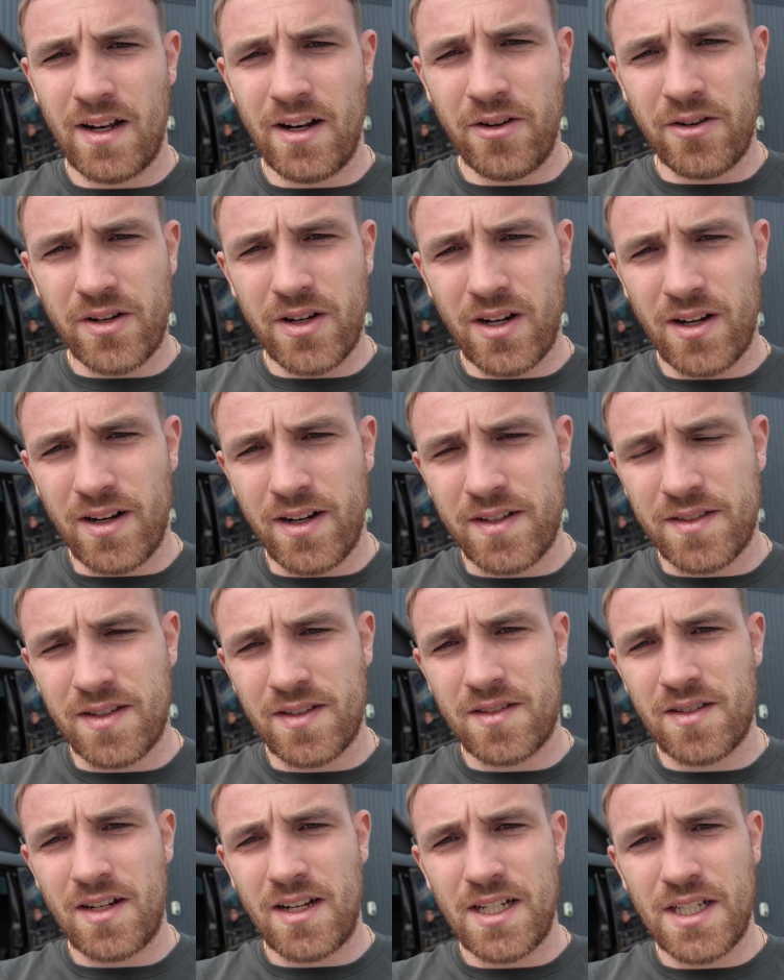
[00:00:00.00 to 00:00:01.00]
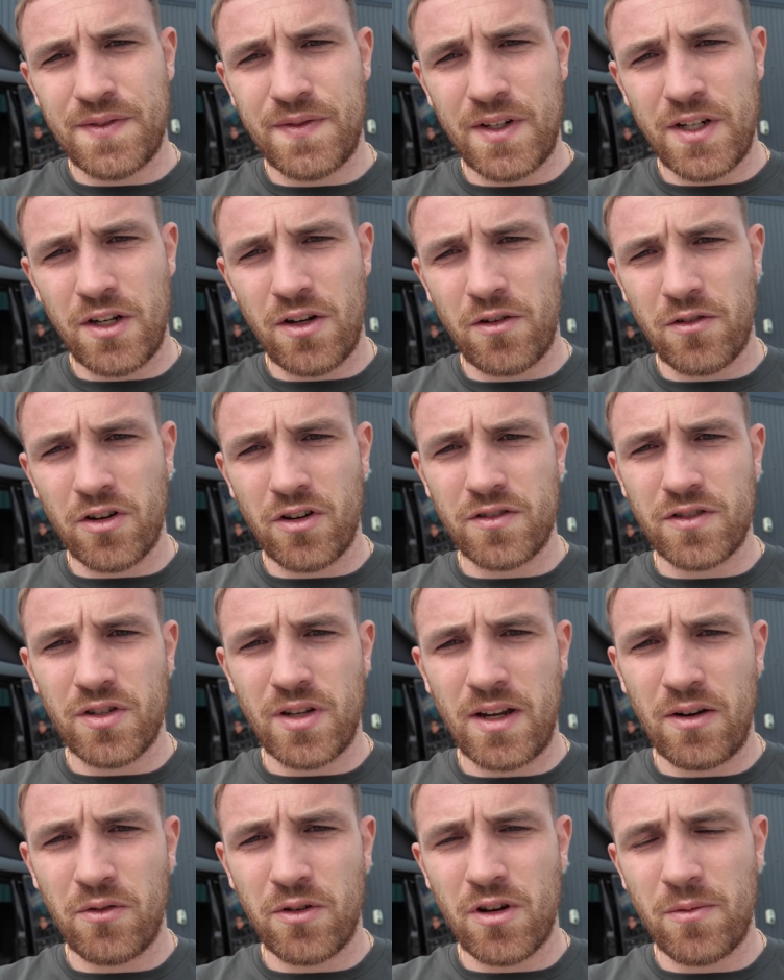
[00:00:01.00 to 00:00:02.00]
Hello guys, in today's video I'm going to
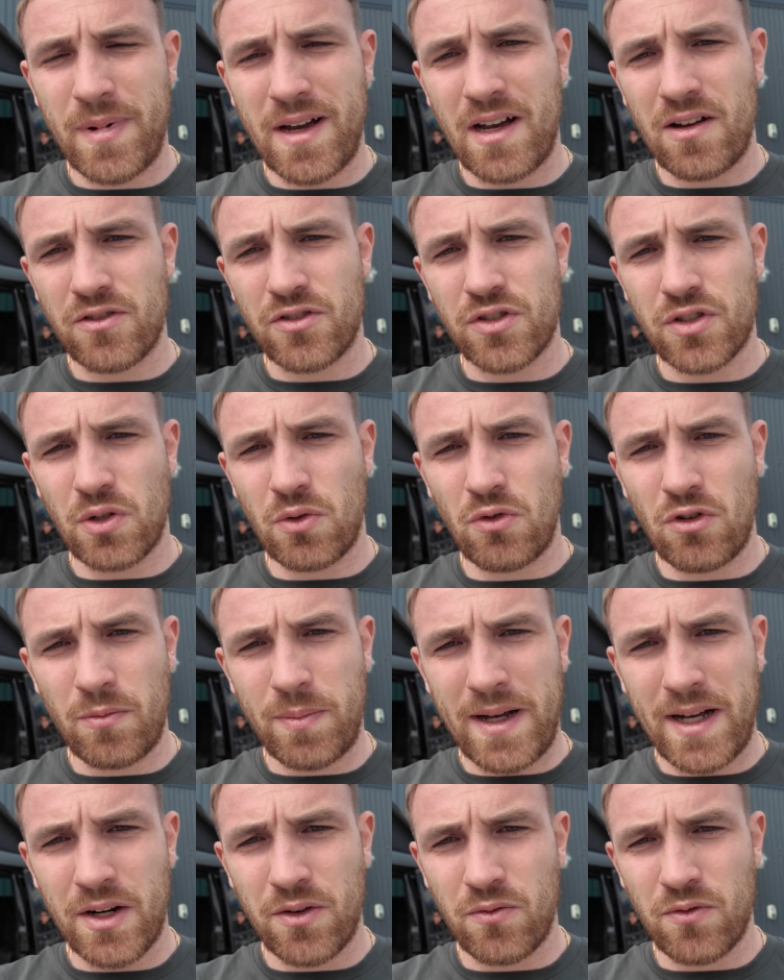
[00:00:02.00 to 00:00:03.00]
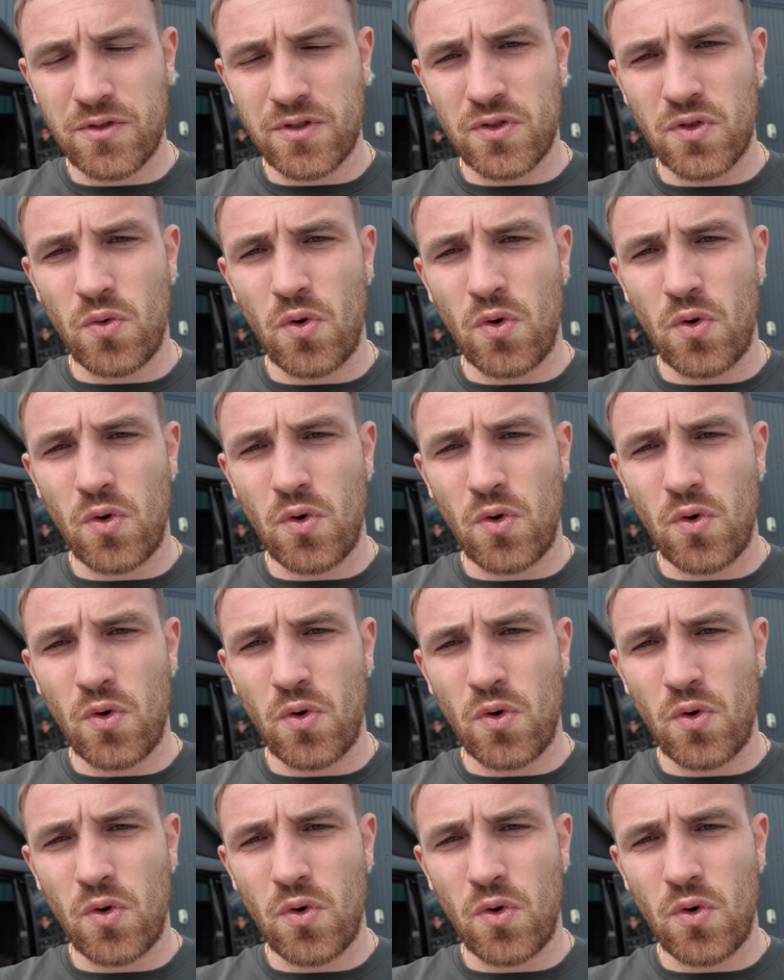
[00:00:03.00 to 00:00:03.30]
tell you about solar panels,